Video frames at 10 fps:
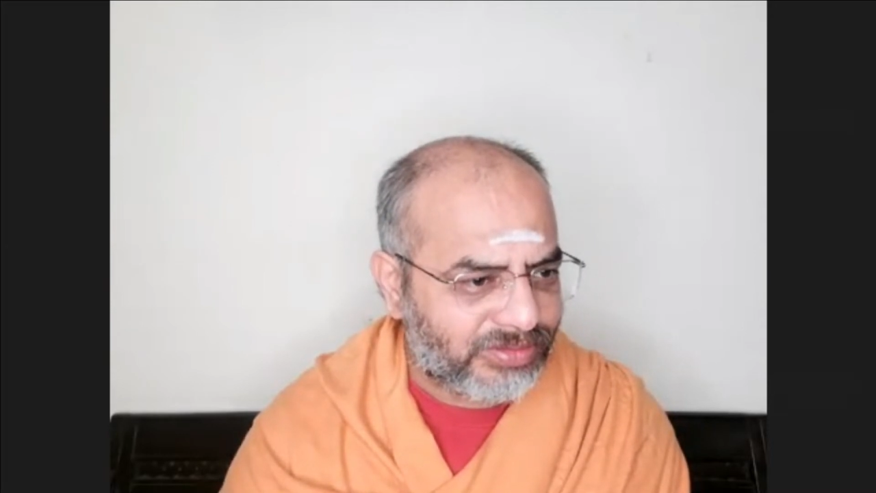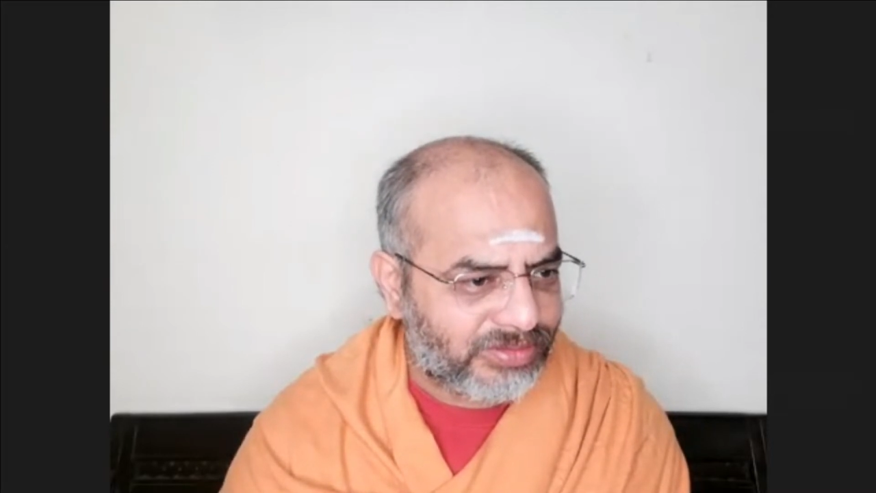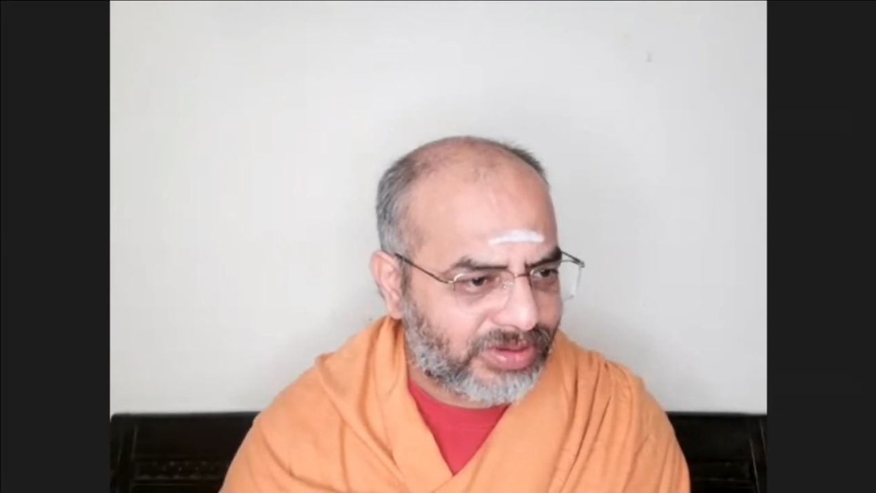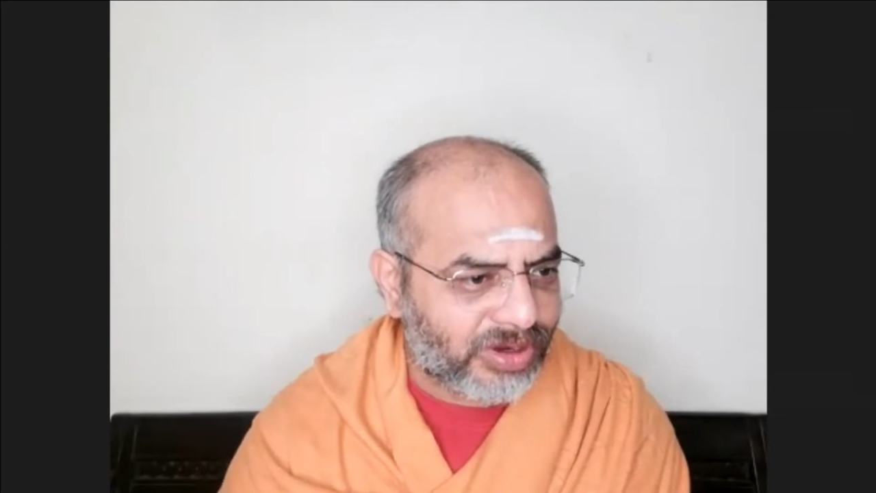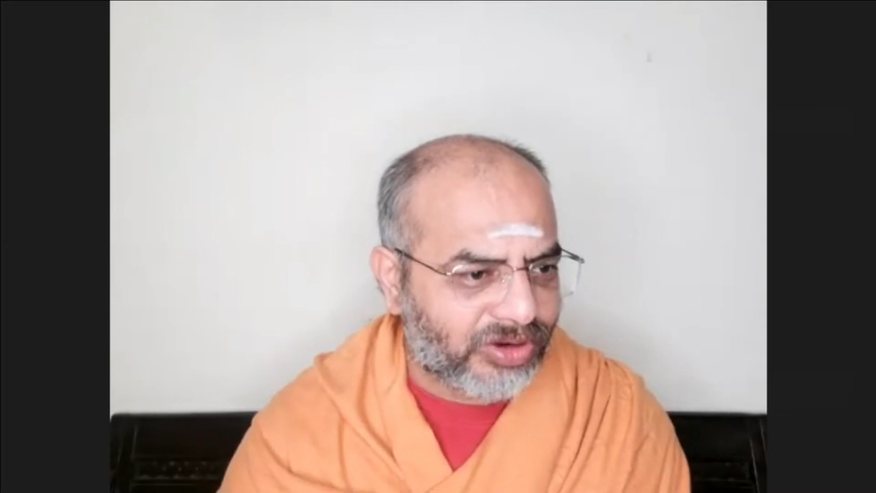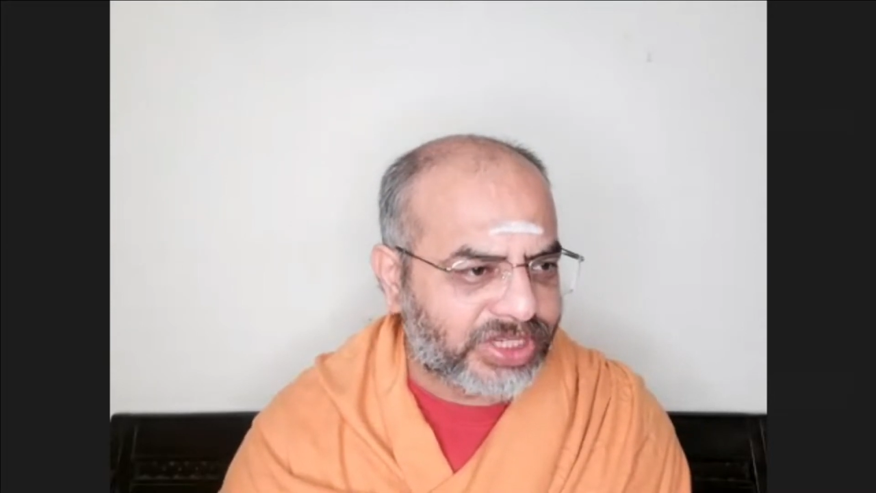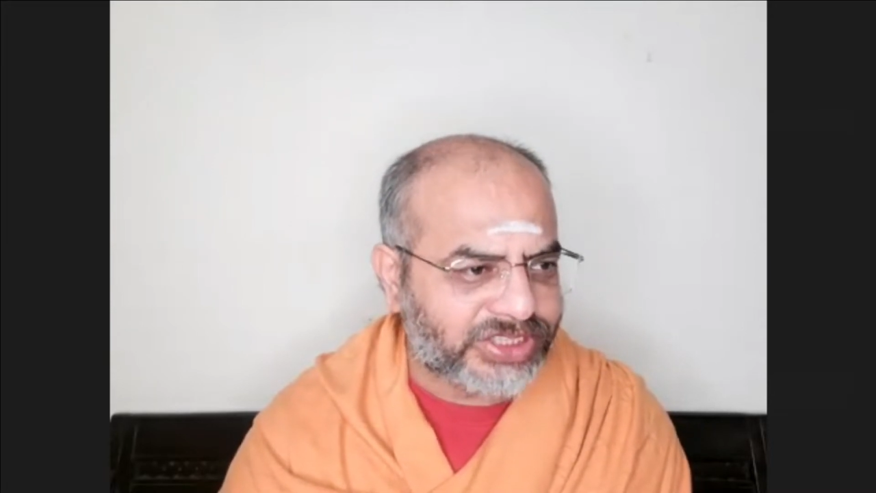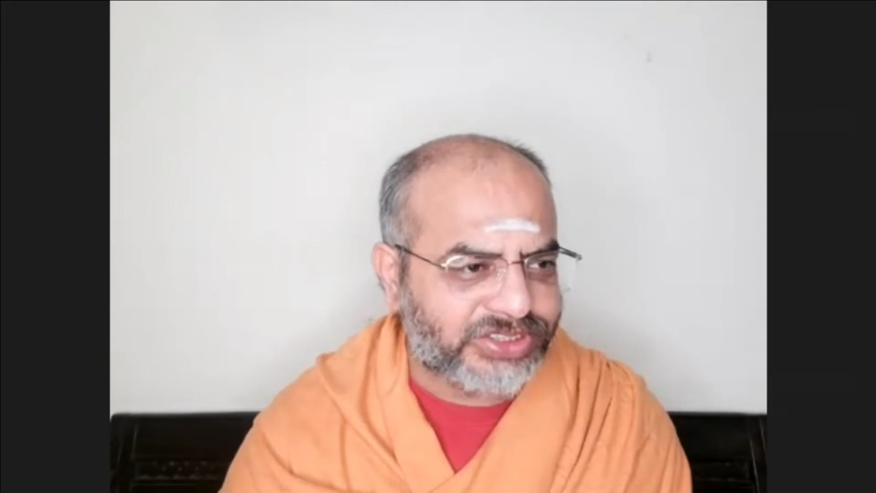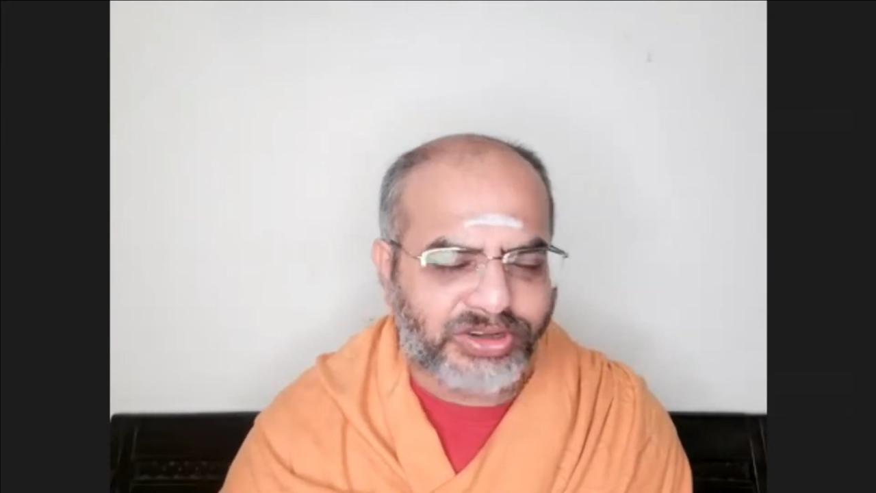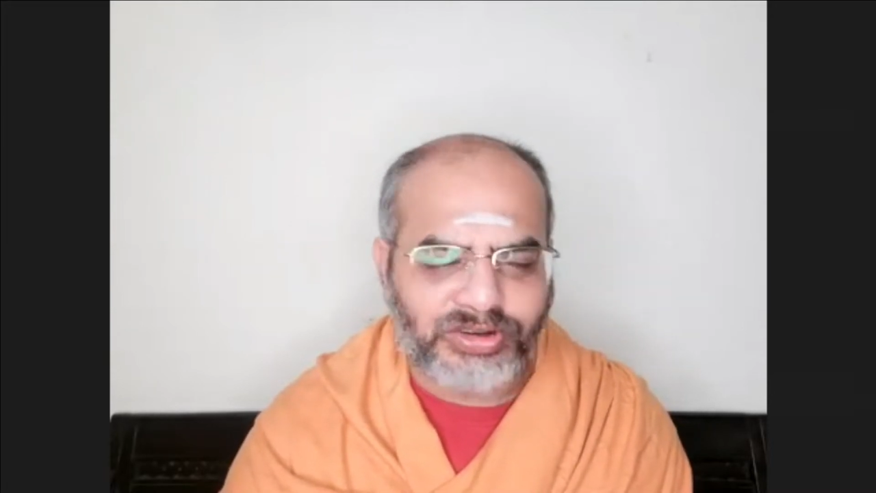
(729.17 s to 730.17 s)
Okay,
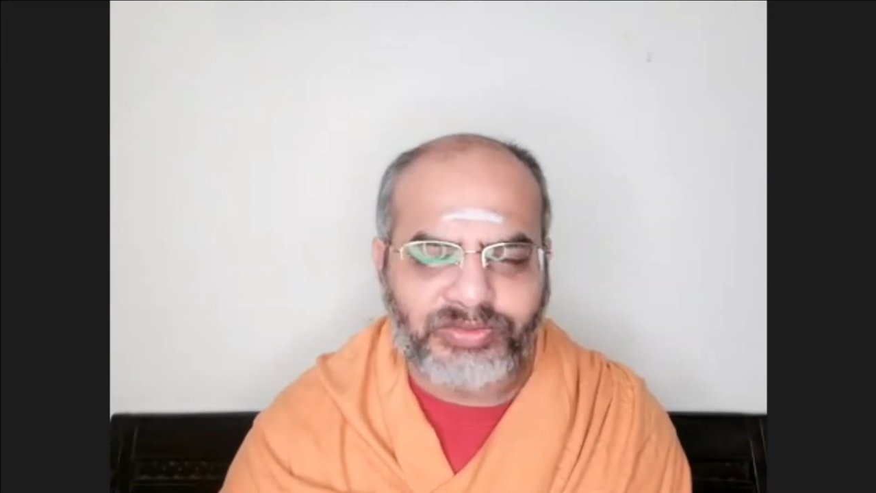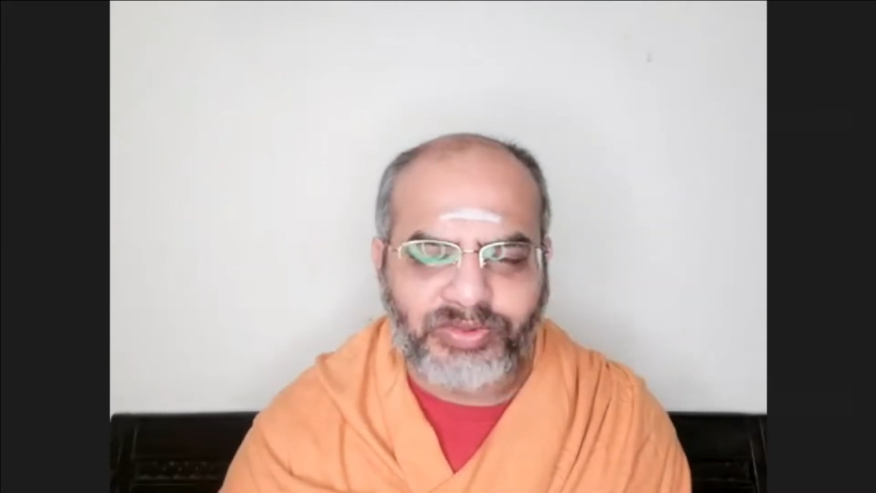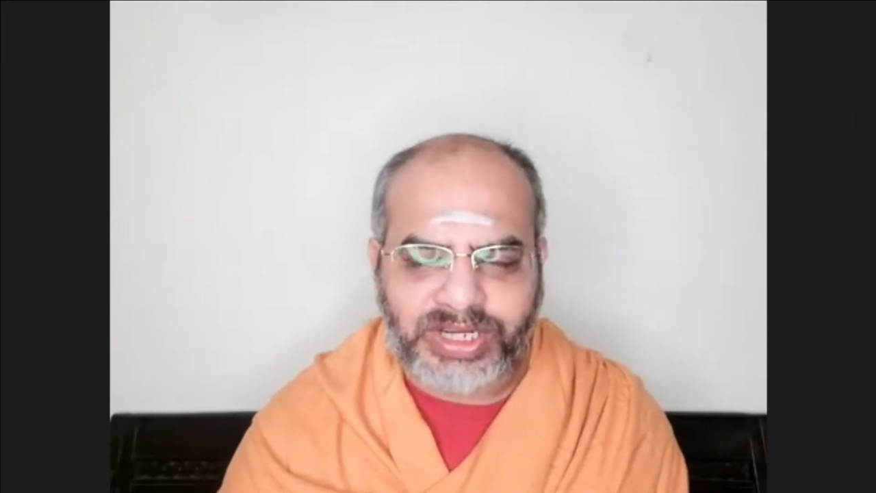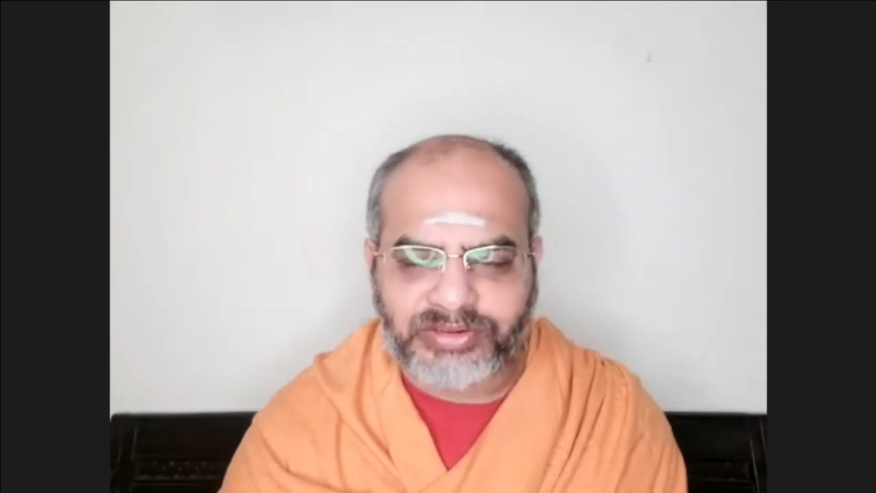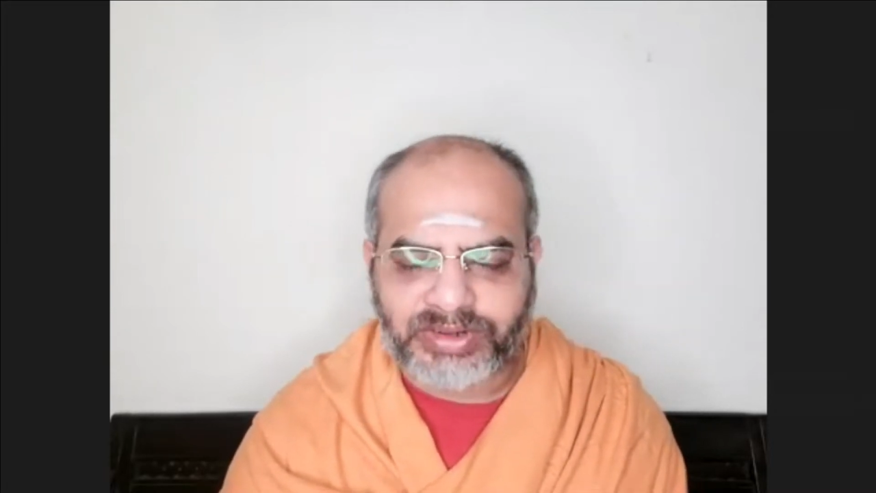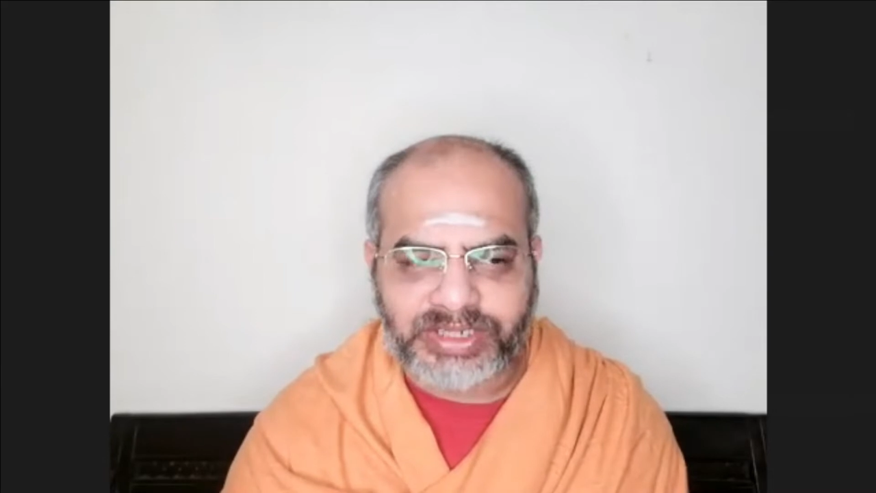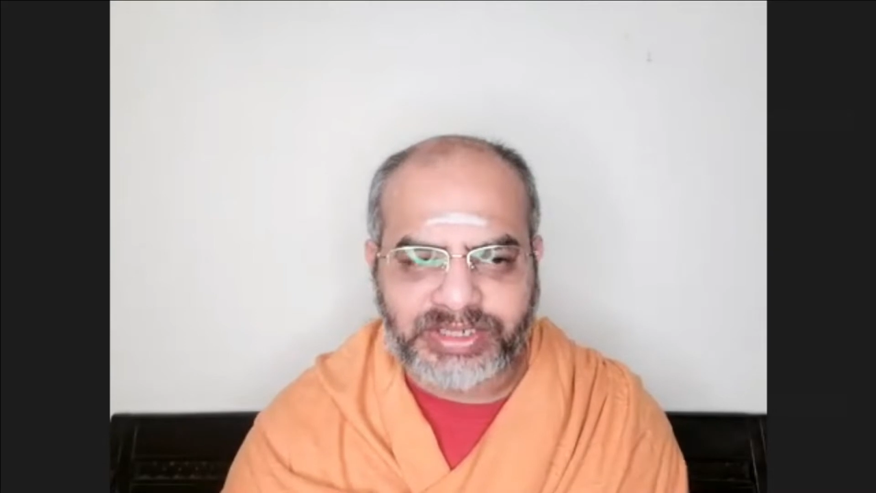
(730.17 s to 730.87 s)
chalo, whatever it